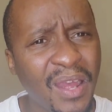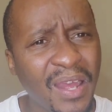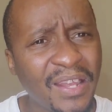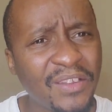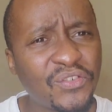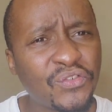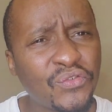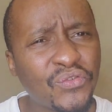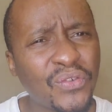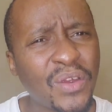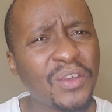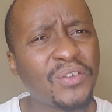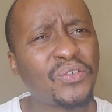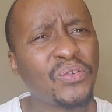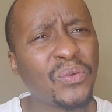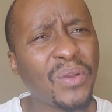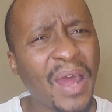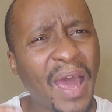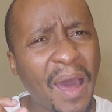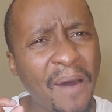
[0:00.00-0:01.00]

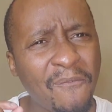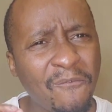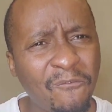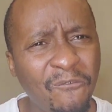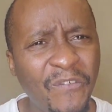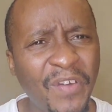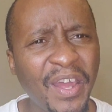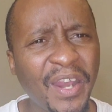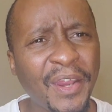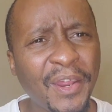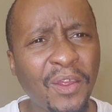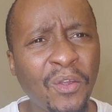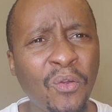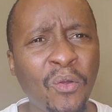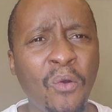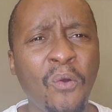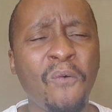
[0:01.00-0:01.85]
Instruction are very